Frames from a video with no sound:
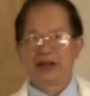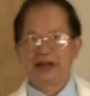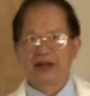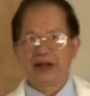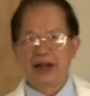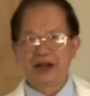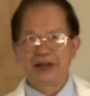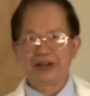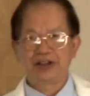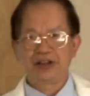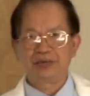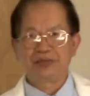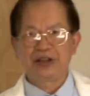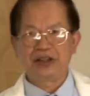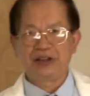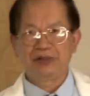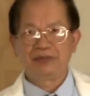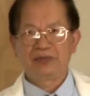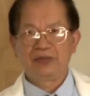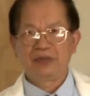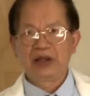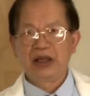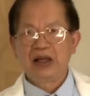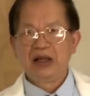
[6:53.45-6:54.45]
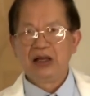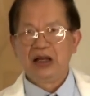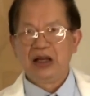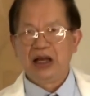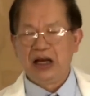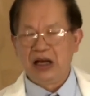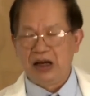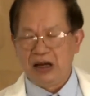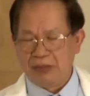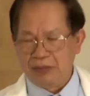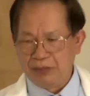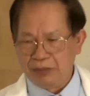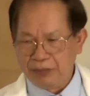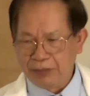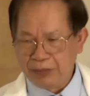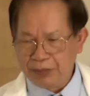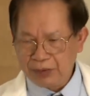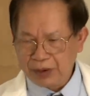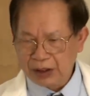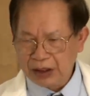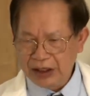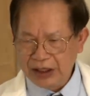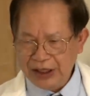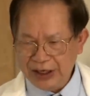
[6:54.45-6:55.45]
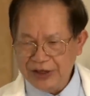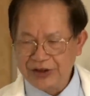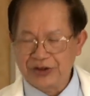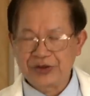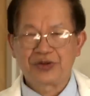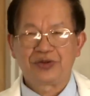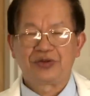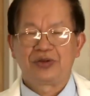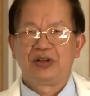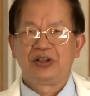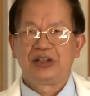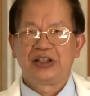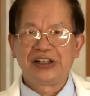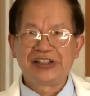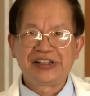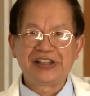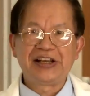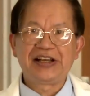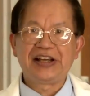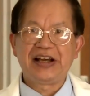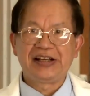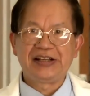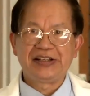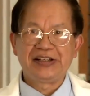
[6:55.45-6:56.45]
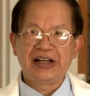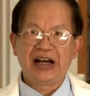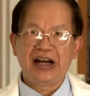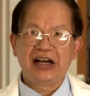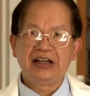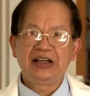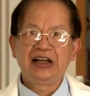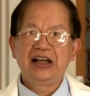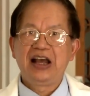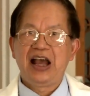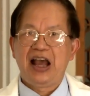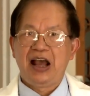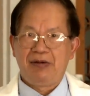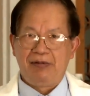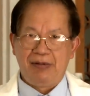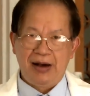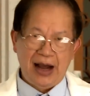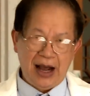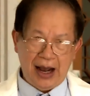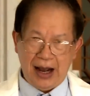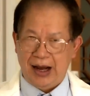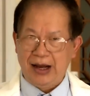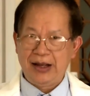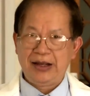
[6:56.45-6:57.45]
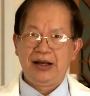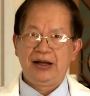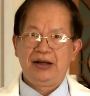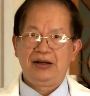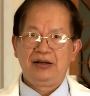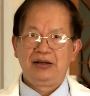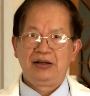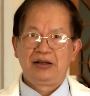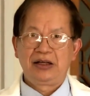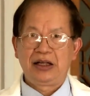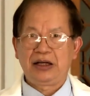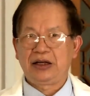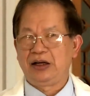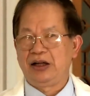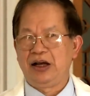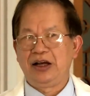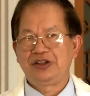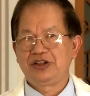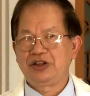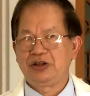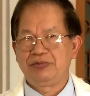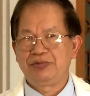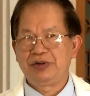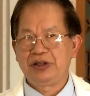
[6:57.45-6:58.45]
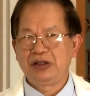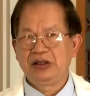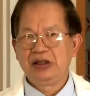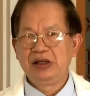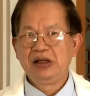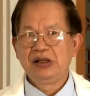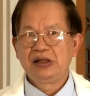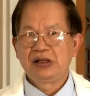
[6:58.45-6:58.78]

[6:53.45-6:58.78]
negative entropy. Um, rich, the yin and yang have a higher negative entropy.